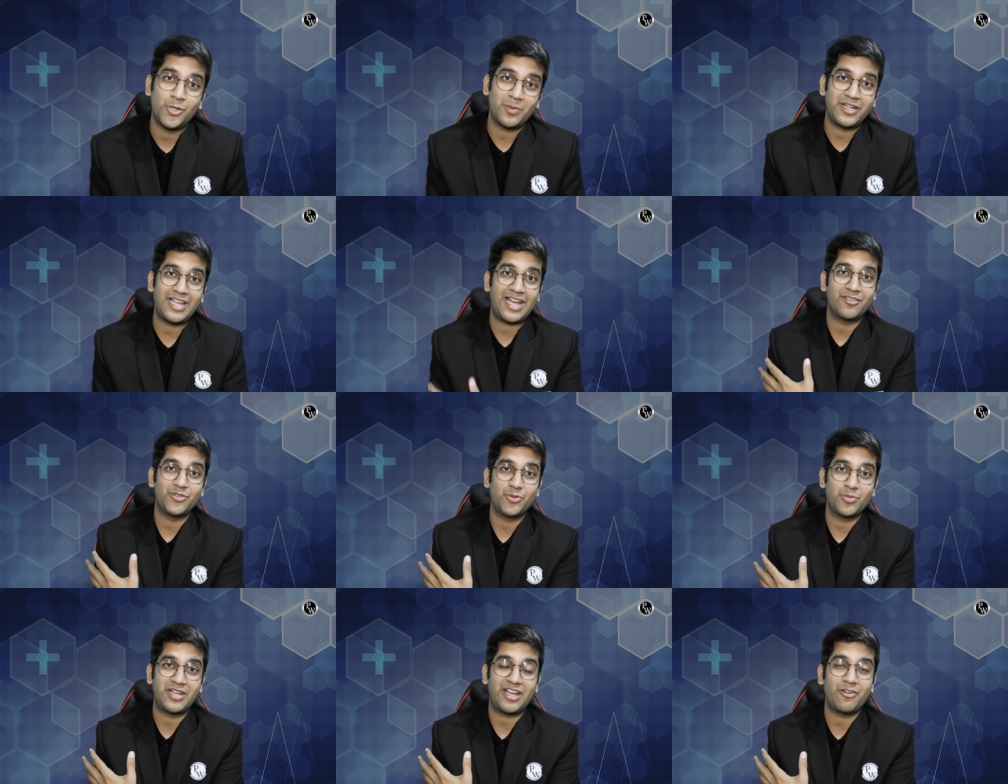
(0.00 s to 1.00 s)
you might have you
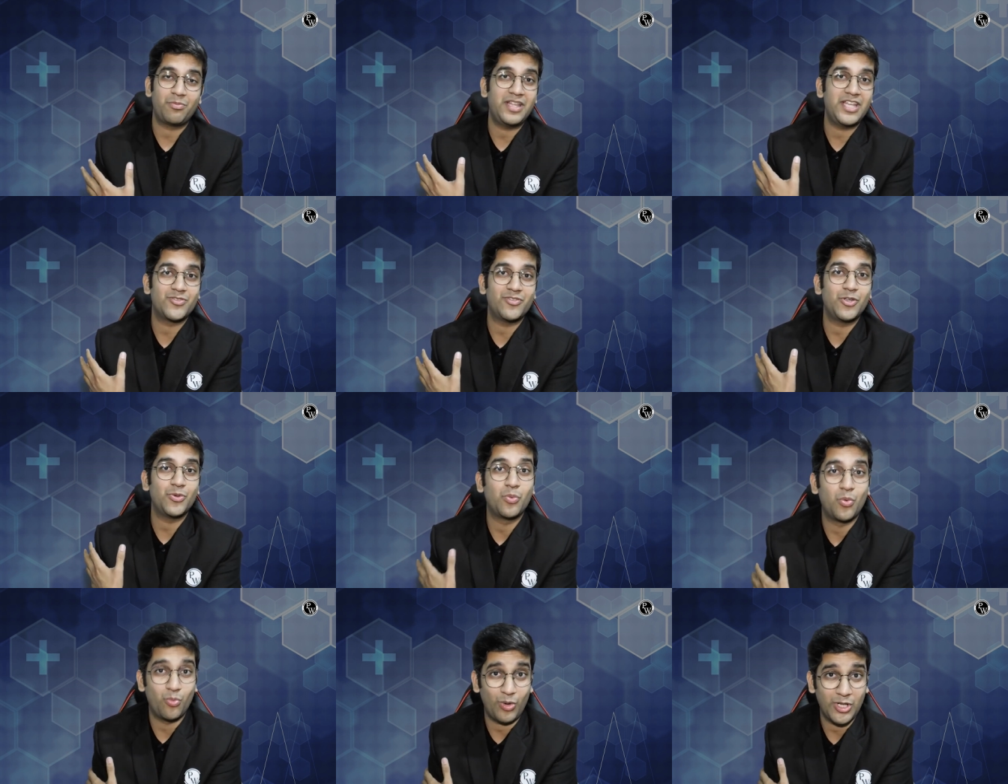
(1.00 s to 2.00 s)
might have a place where you
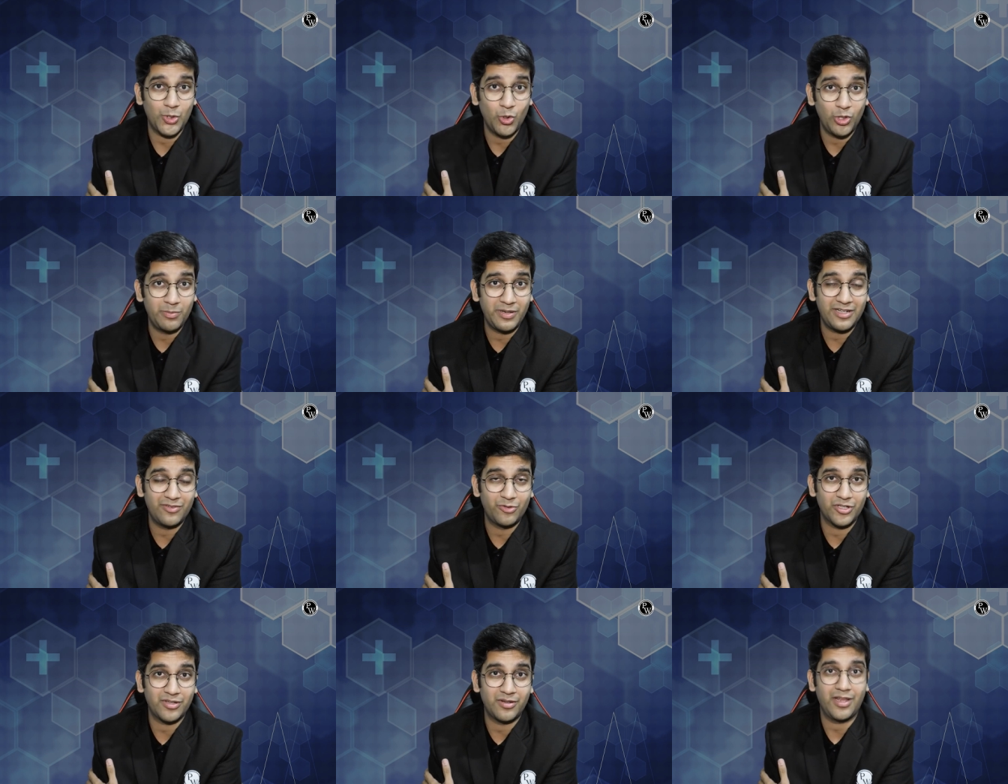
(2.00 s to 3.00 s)
won a gold medal
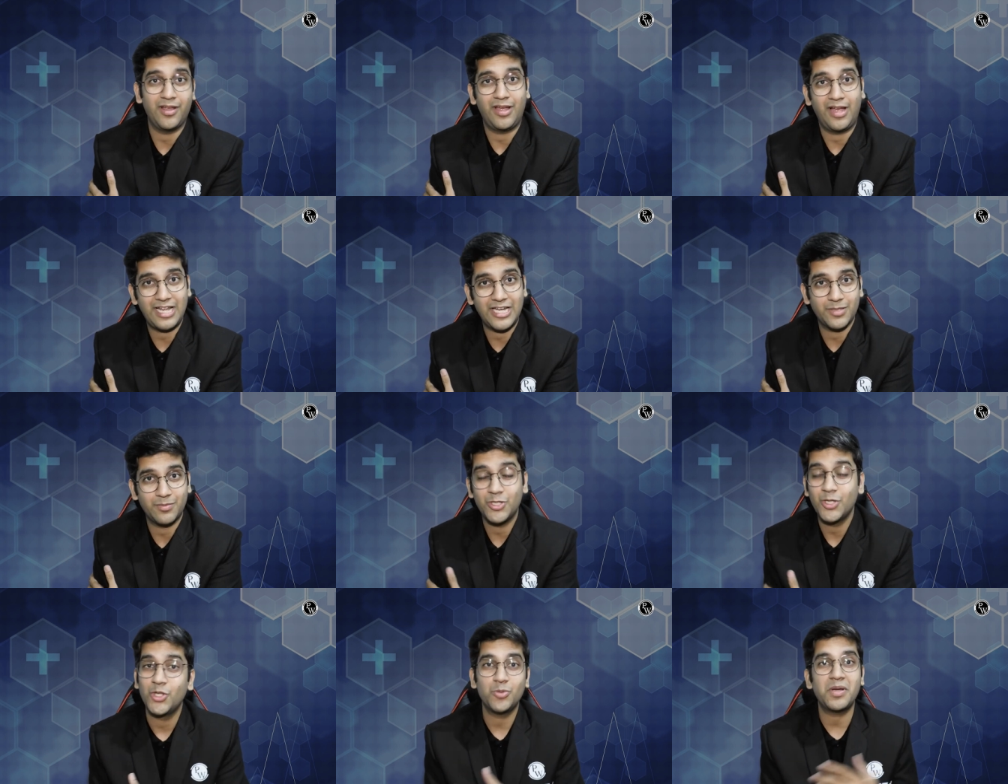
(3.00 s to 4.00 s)
for an uh, anatomy
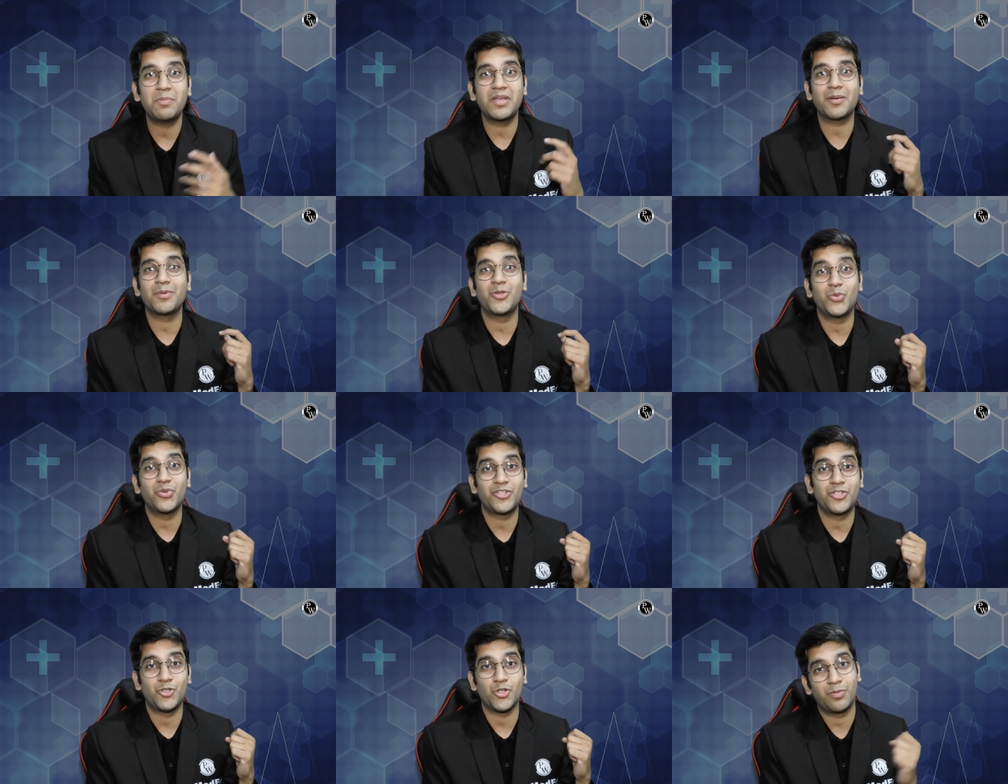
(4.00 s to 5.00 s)
you might become a
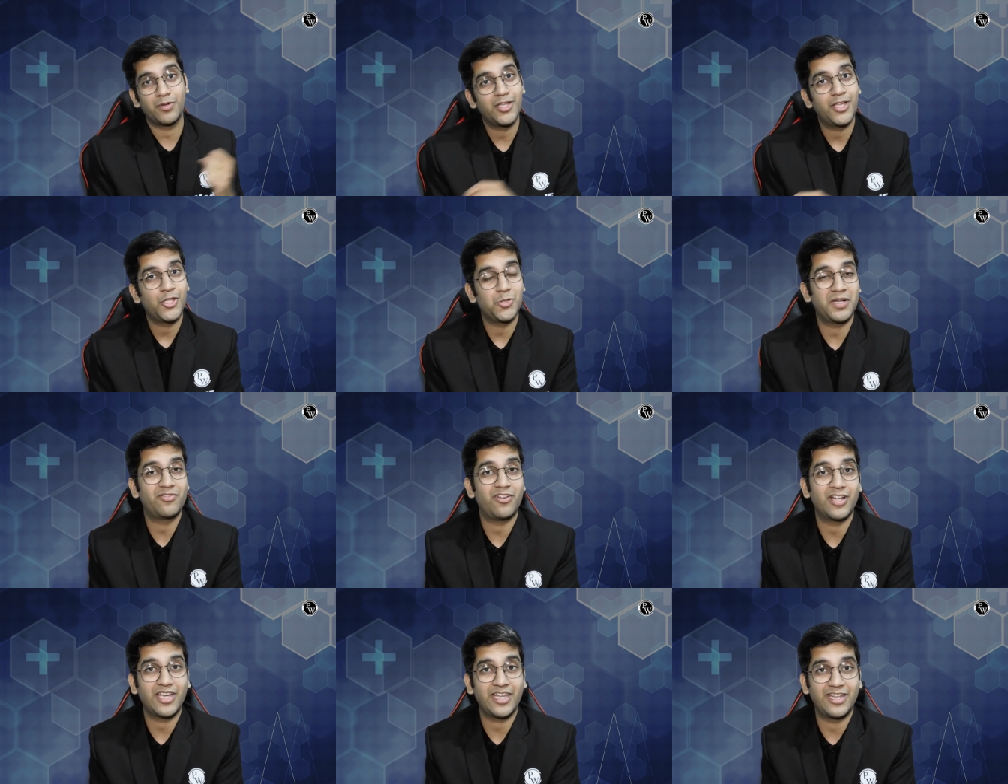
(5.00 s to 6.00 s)
university topper you might
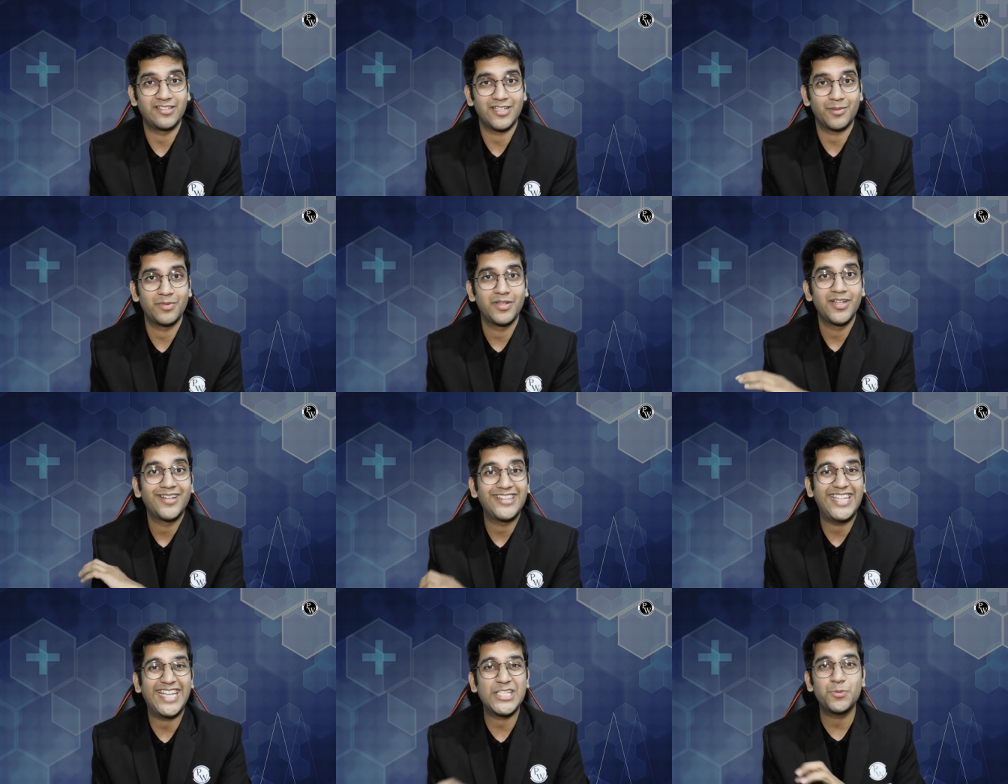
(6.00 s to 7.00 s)
flunk an exam
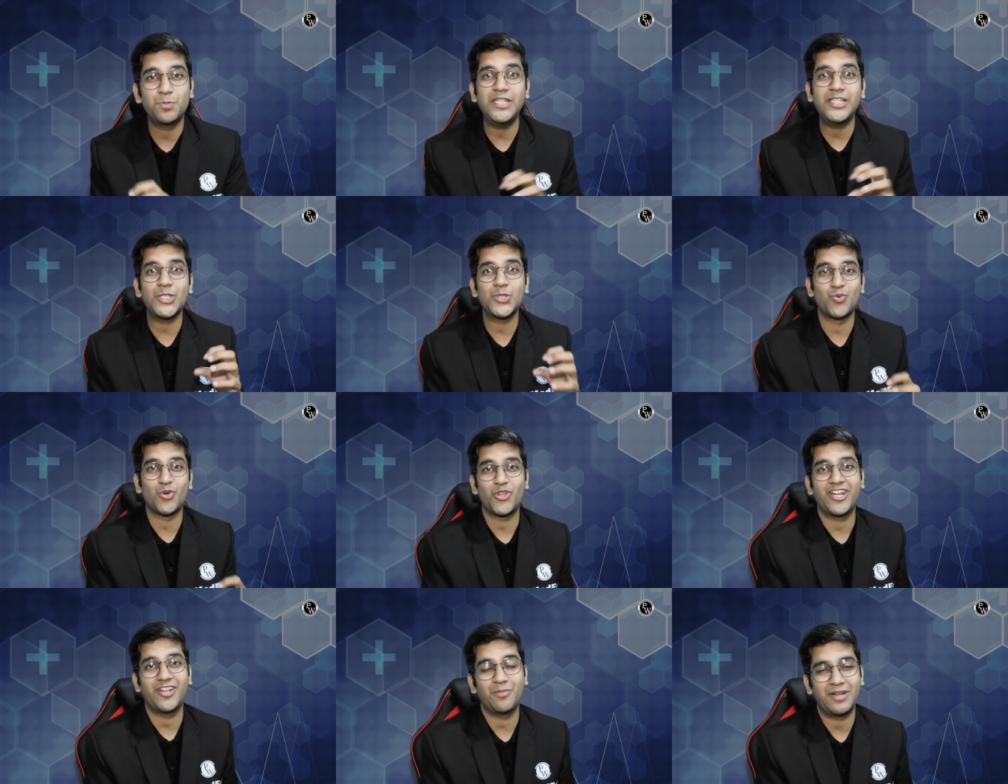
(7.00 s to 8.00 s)
the experience what you
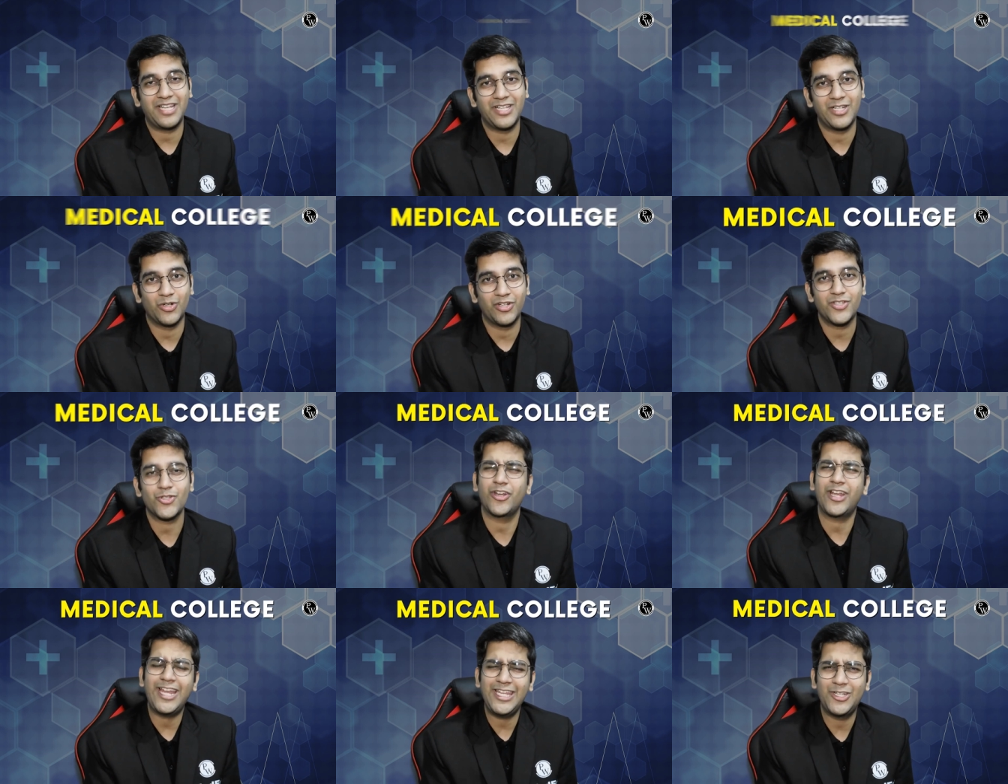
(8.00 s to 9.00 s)
get in medical college or
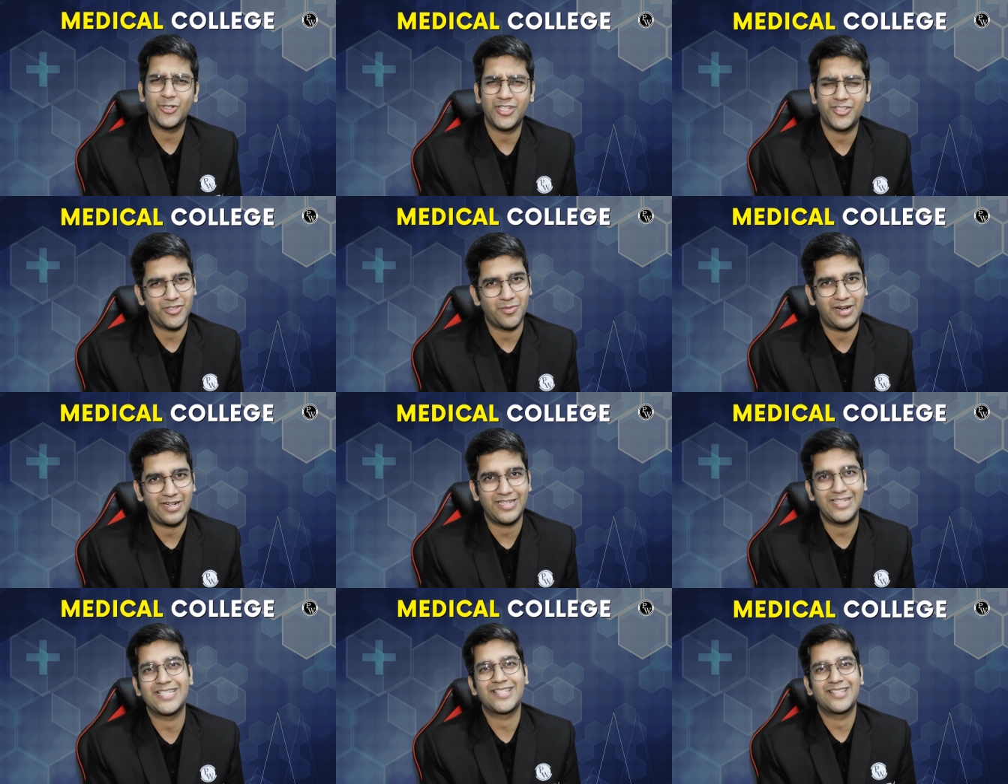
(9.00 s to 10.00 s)
any college for the matter
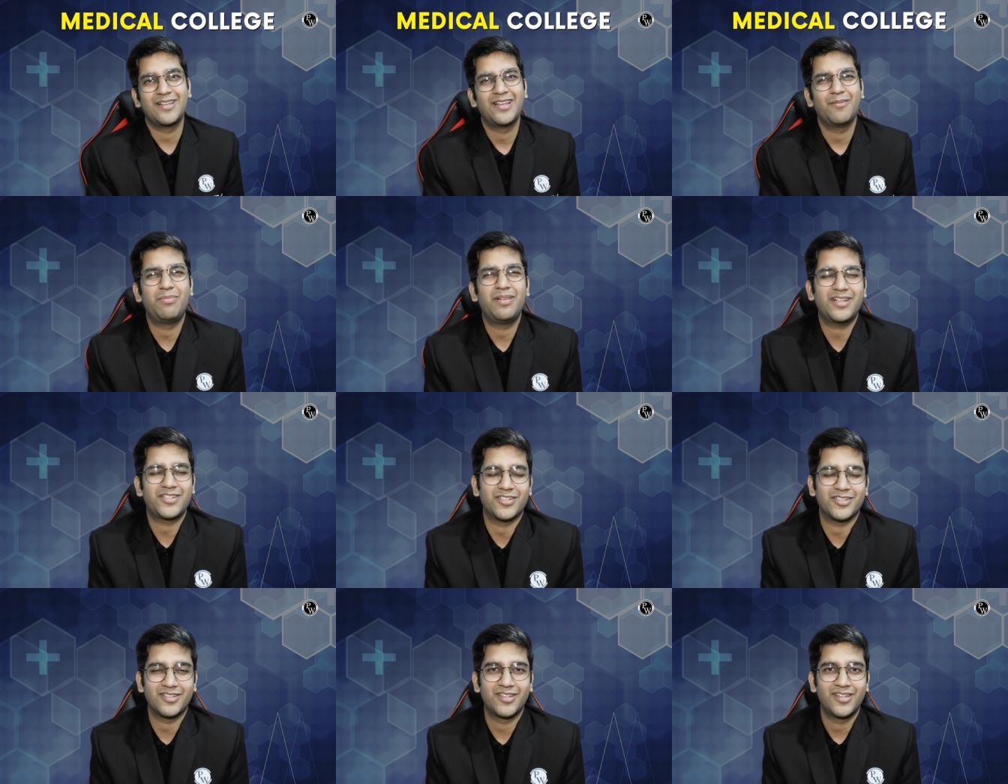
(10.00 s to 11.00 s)
is pleasure